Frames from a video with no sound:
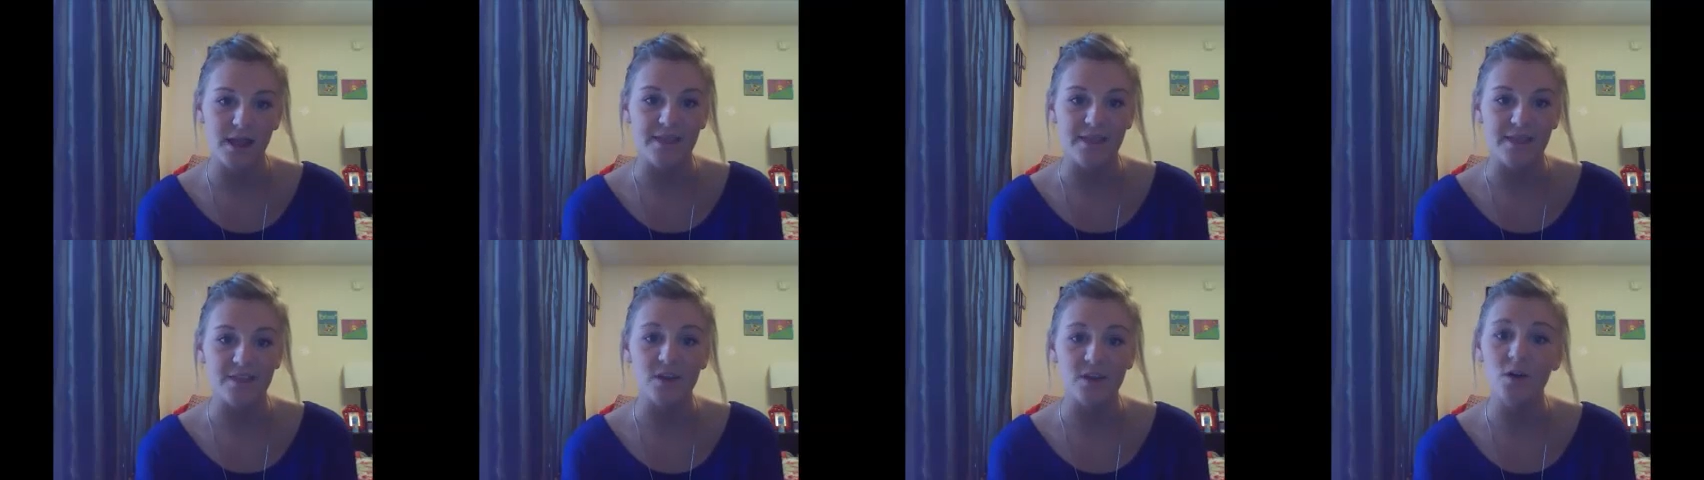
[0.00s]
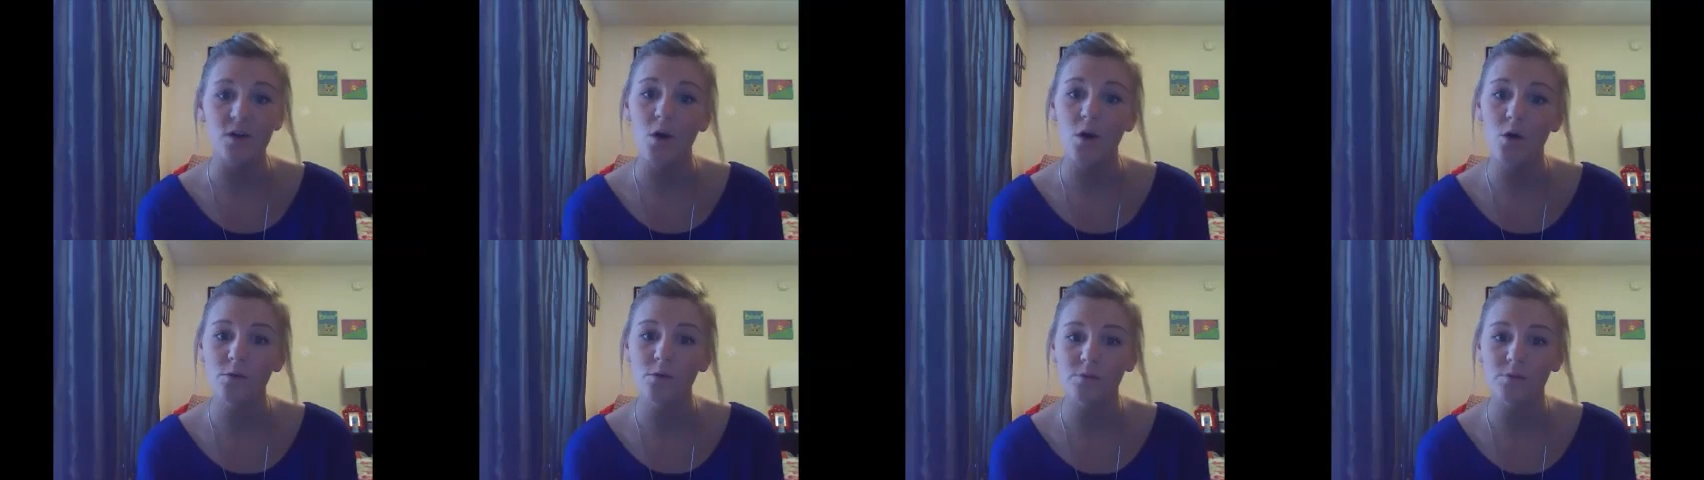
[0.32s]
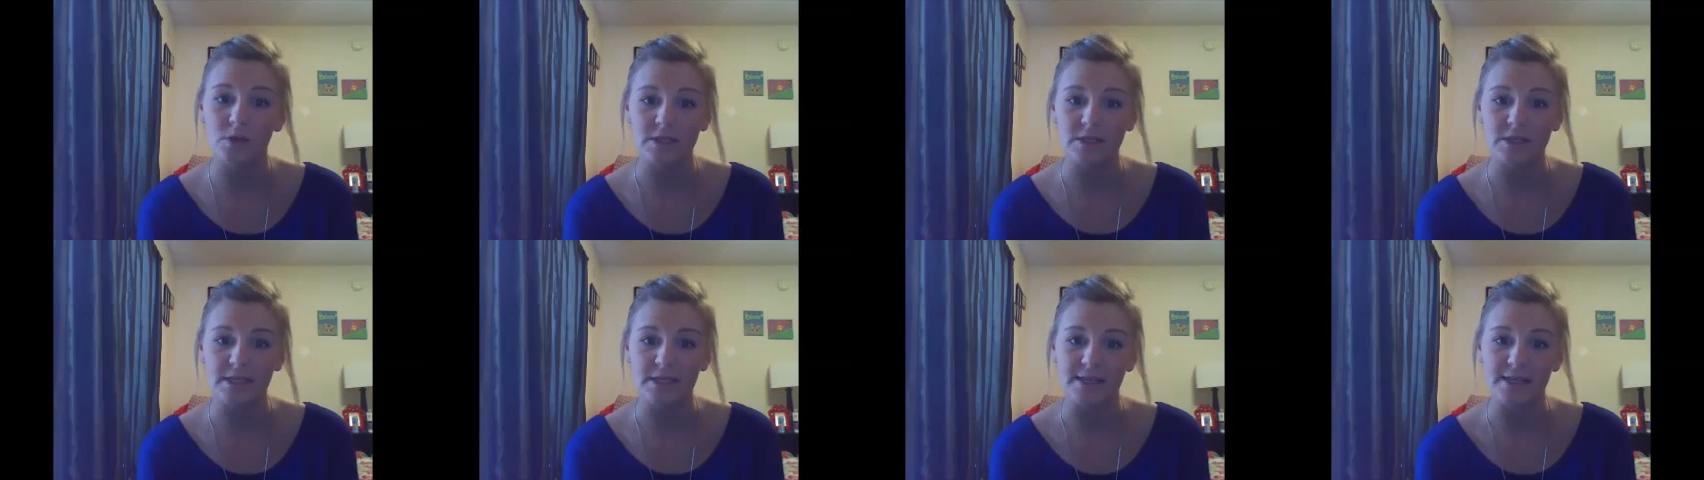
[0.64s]
and the
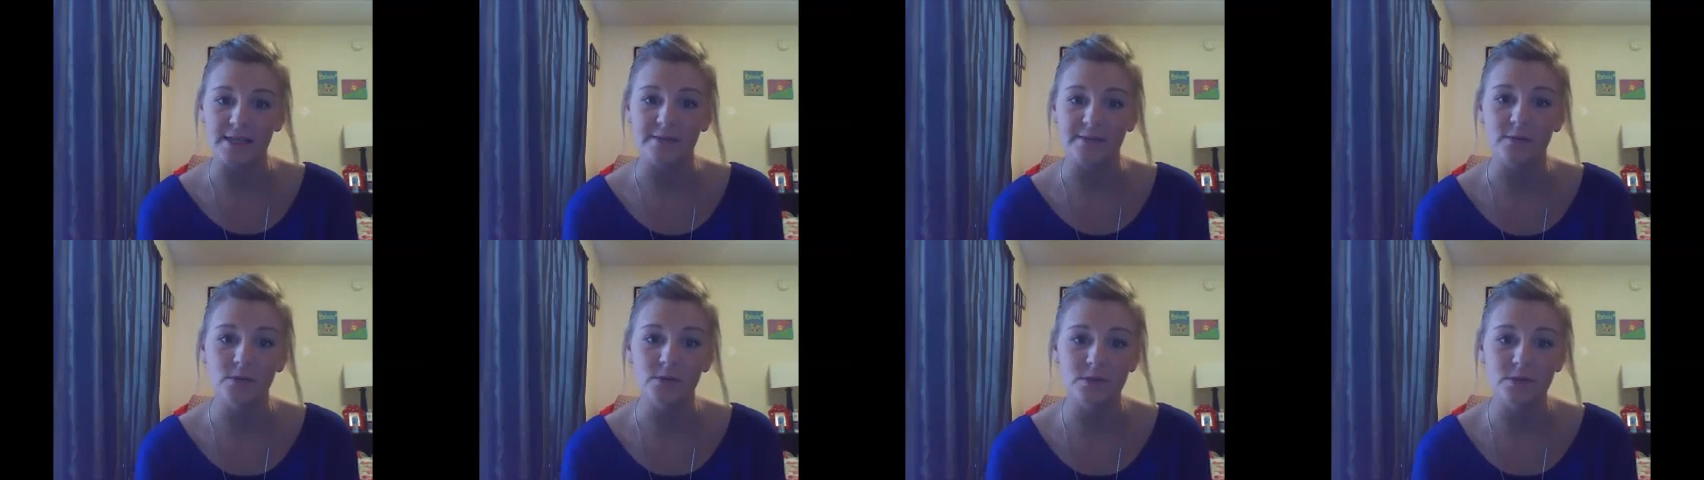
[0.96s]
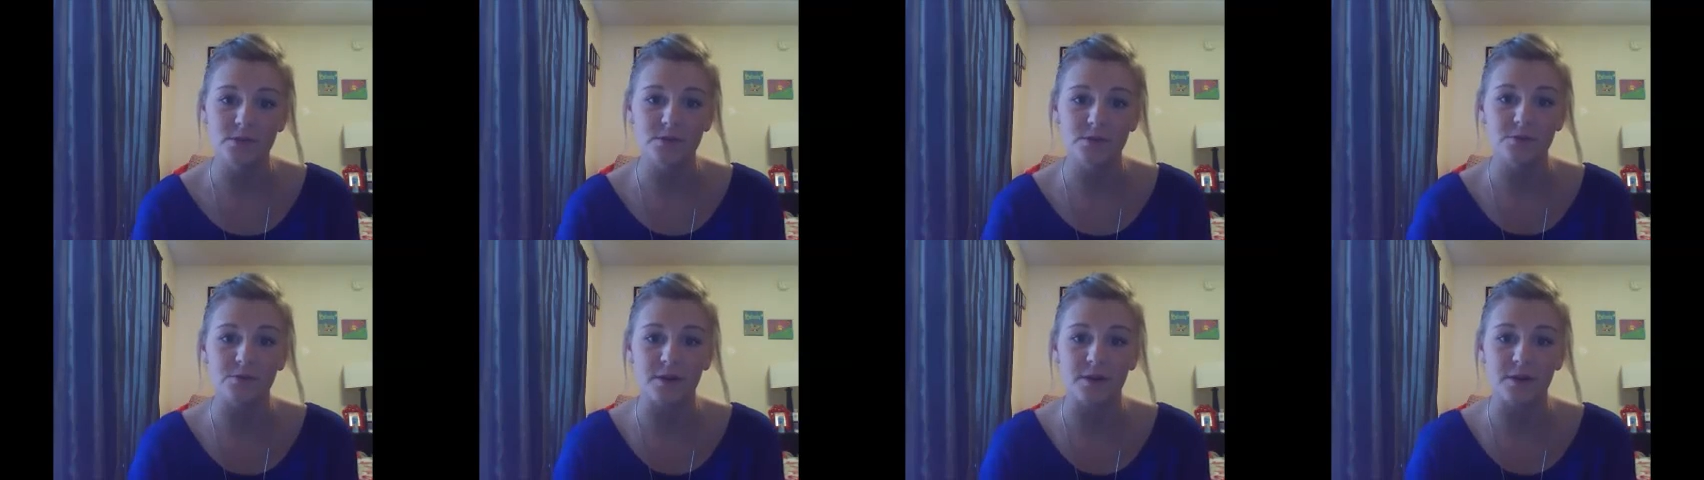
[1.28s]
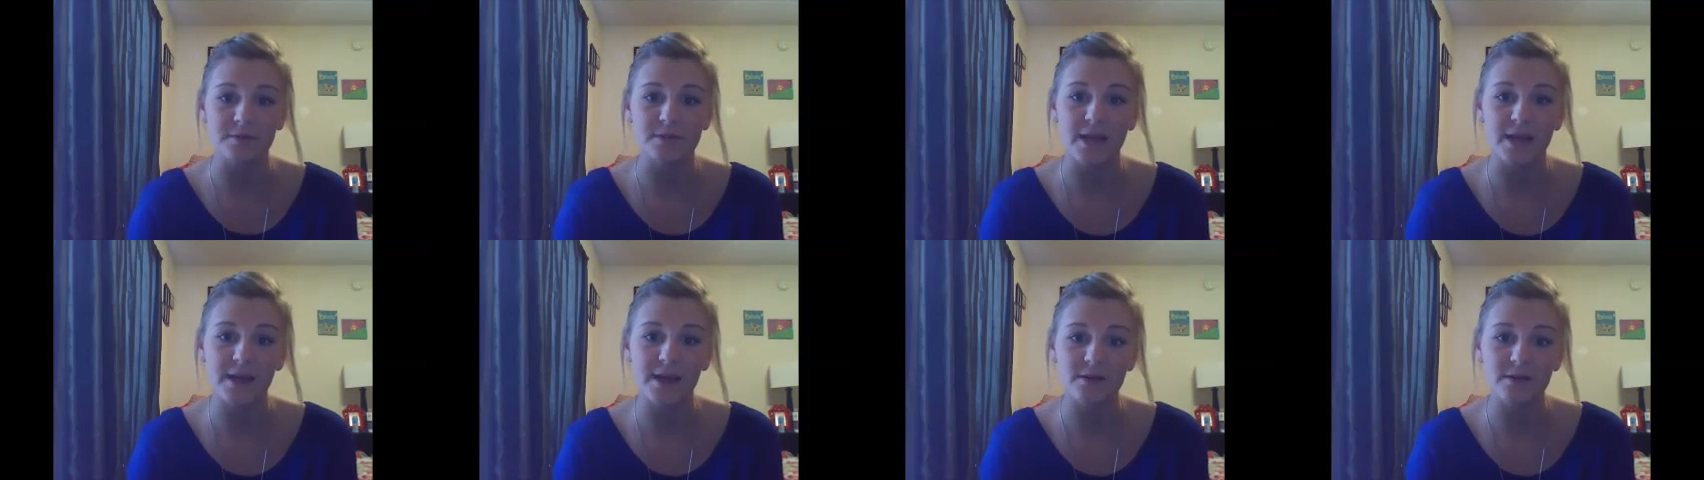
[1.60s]
cold-blooded animals,
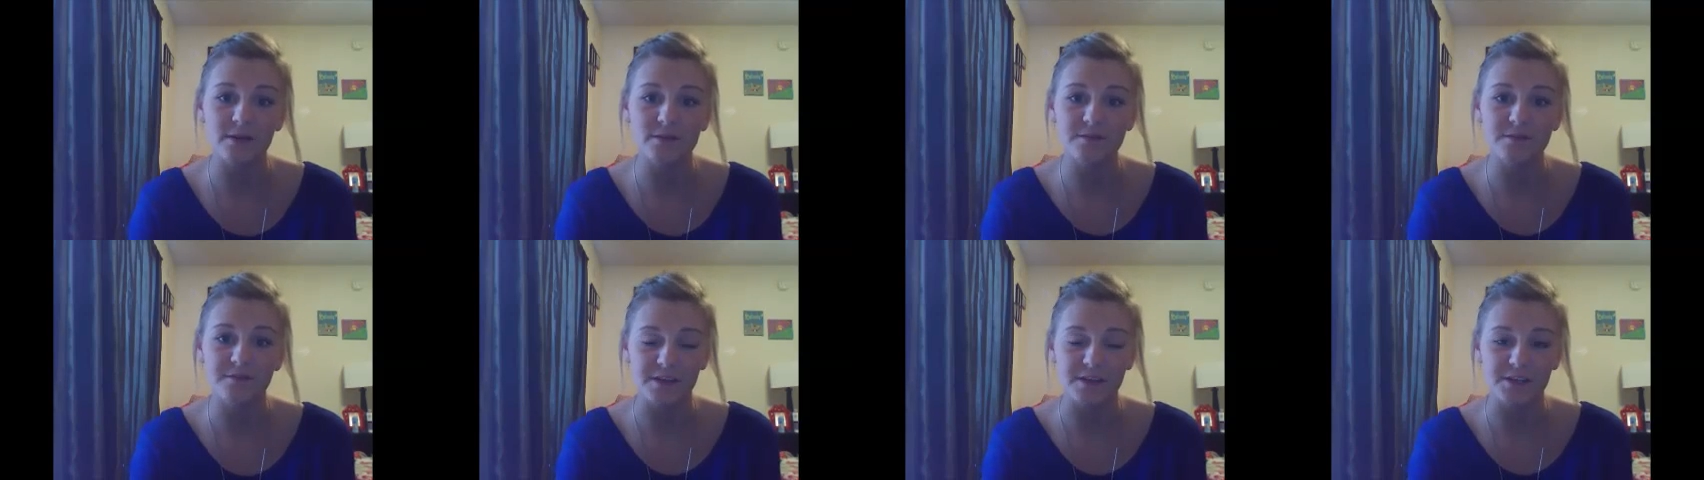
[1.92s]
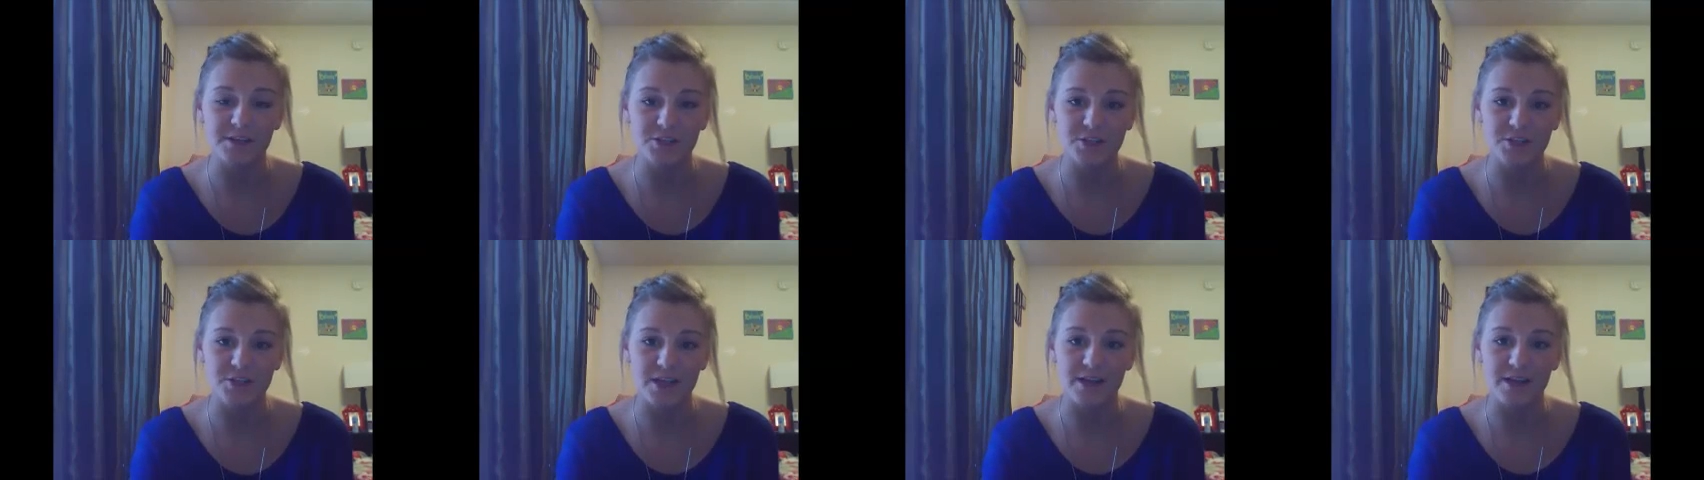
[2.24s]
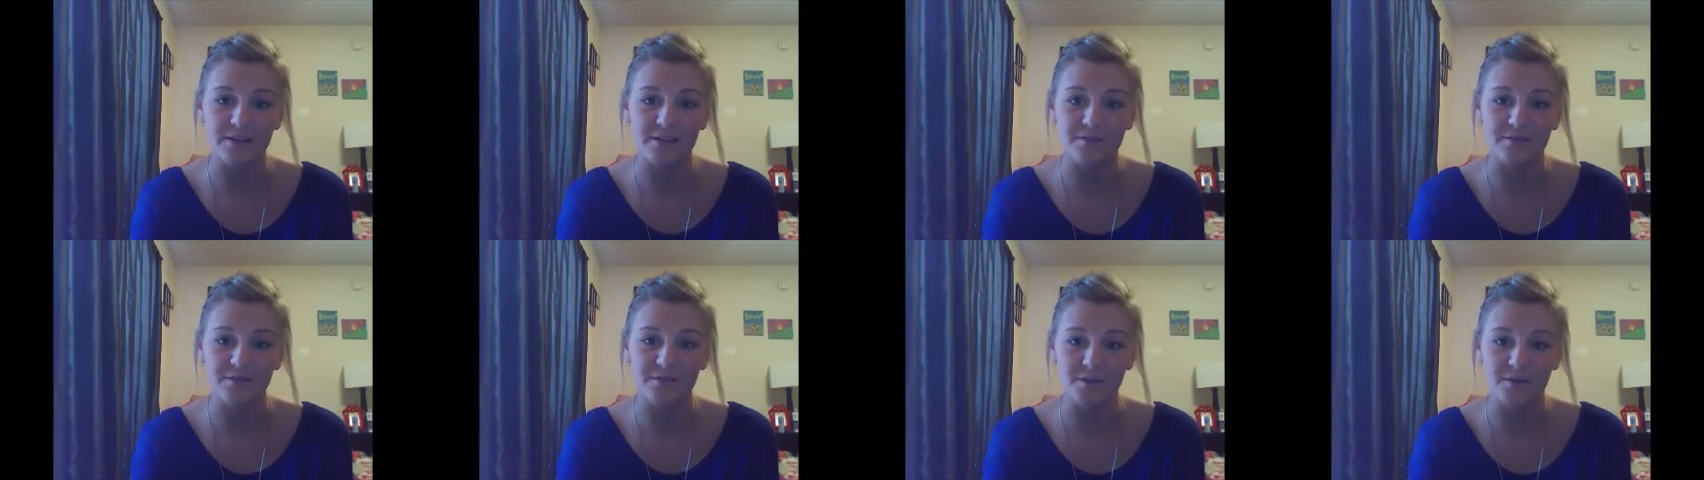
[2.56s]
reptiles, fish,
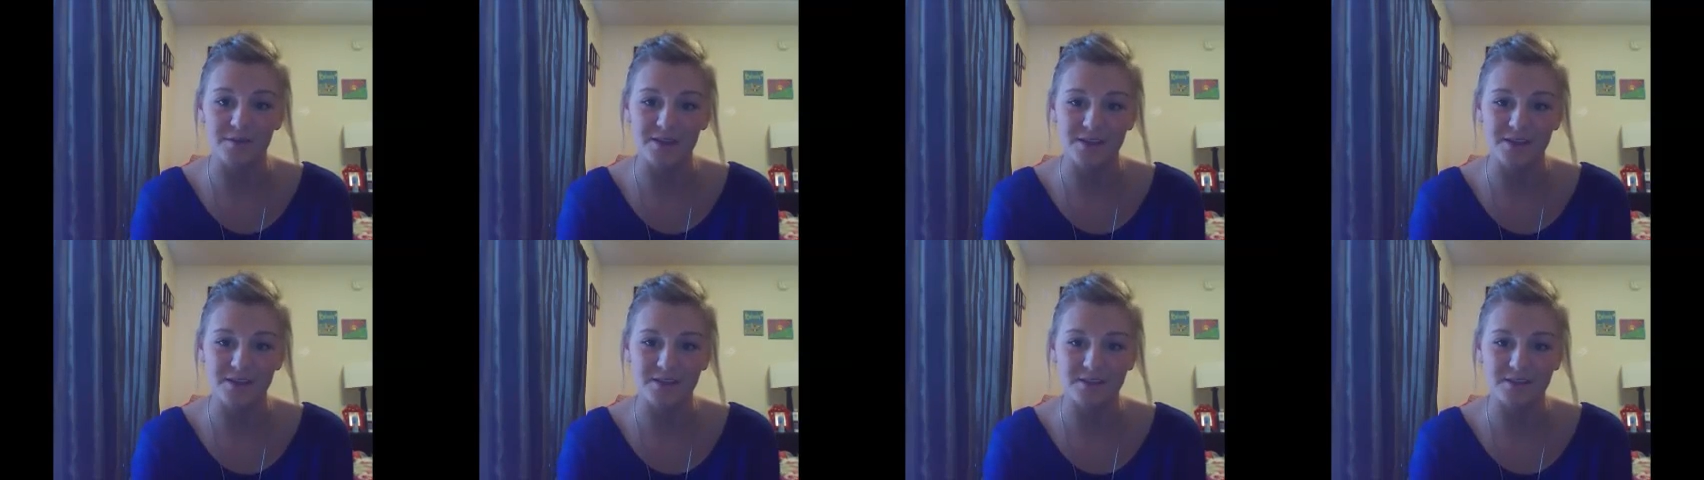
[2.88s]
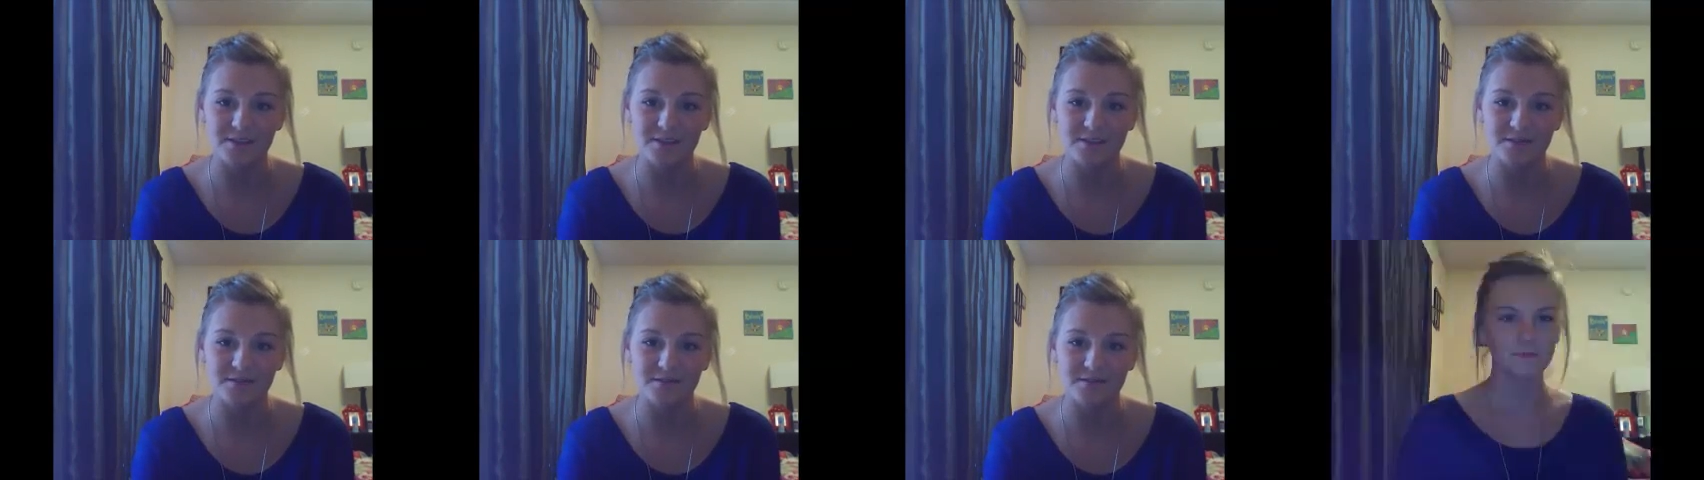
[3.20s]
and amphibians.